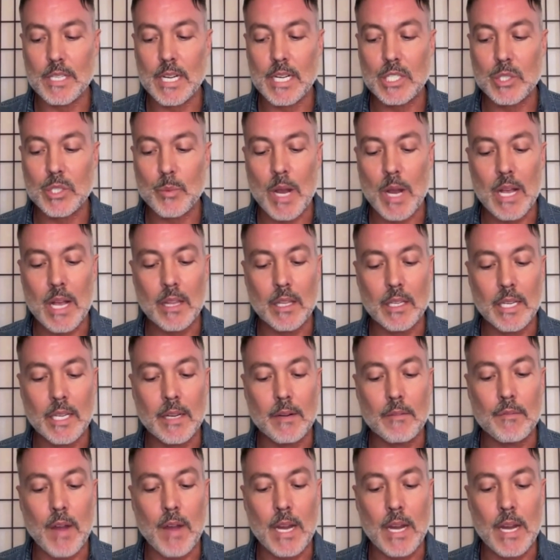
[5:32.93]
sexuality
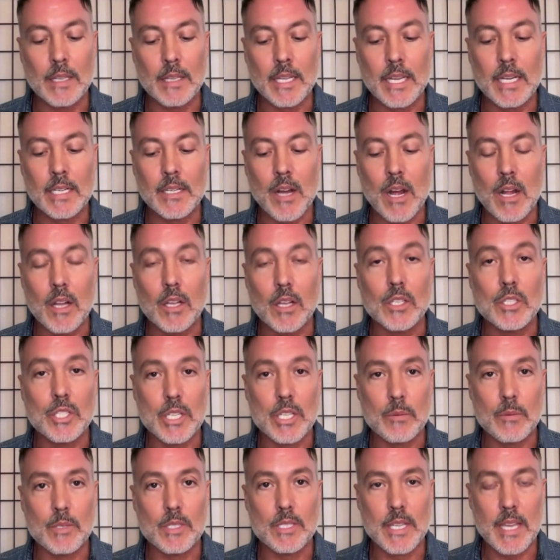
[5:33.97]
and finally acknowledged
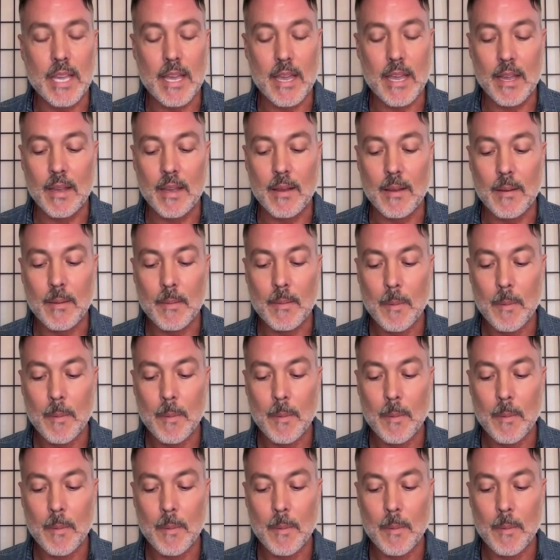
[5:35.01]
he was gay.